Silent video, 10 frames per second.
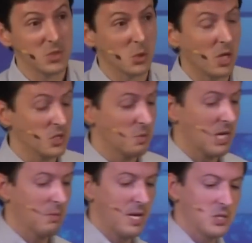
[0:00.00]
So laws of
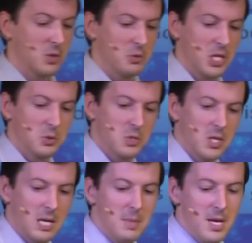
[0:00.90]
mathematics don't change with
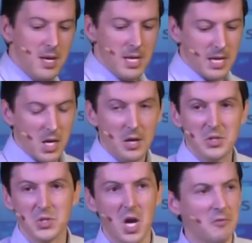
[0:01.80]
time. And God
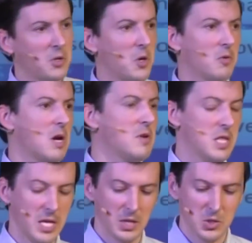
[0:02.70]
is sovereign over
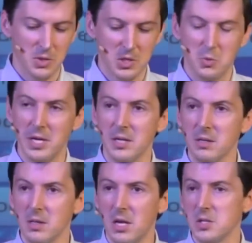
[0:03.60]
everything. And so that's why
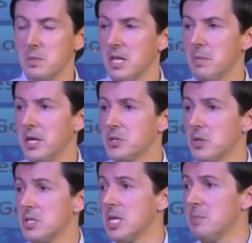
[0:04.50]
laws of mathematics
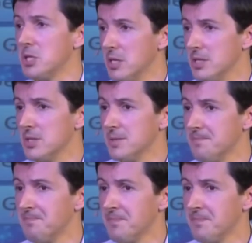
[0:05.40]
are exceptionless.